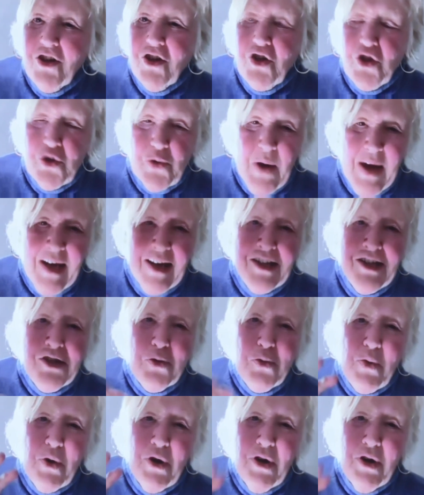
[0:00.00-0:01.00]
trained to
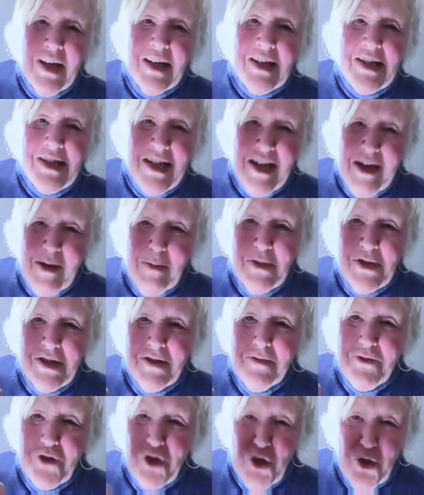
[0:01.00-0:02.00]
work in teams
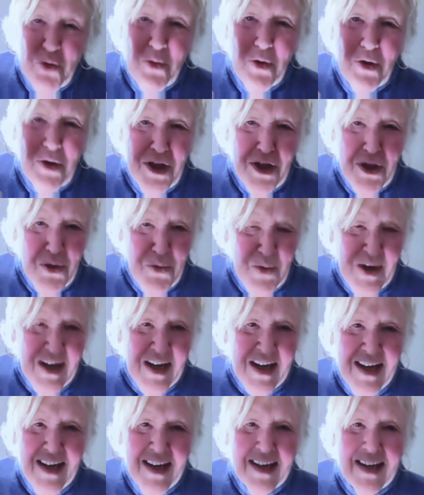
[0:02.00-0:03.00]
of 2 or
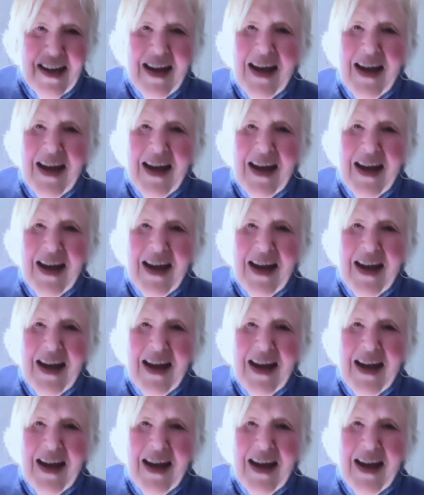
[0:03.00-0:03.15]
3.